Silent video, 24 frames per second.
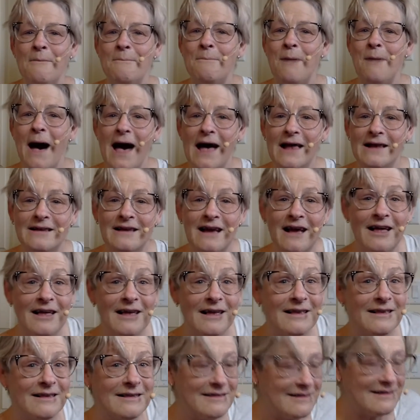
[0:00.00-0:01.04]
But
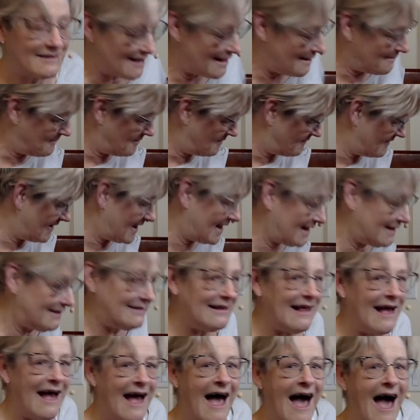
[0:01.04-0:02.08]
some of
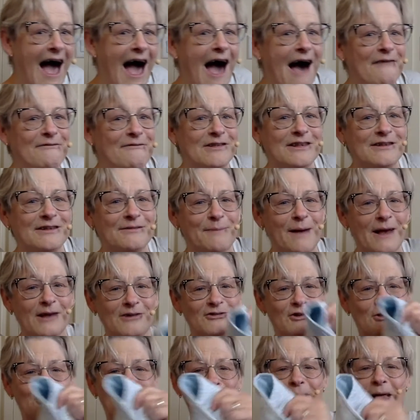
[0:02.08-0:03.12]
us have
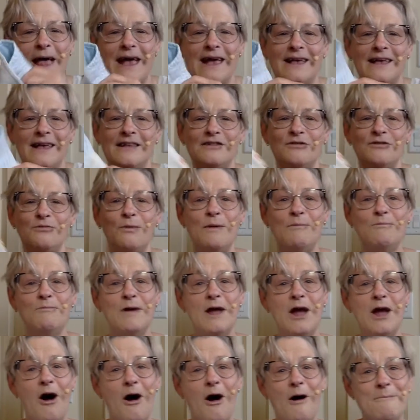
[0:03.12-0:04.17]
special blankets when
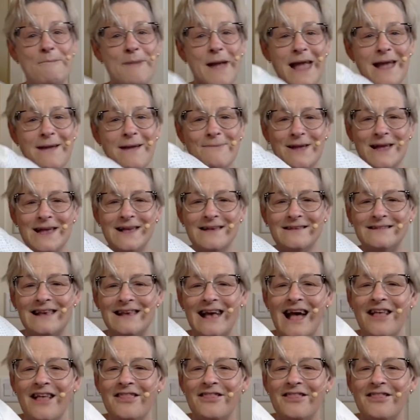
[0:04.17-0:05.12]
we are babies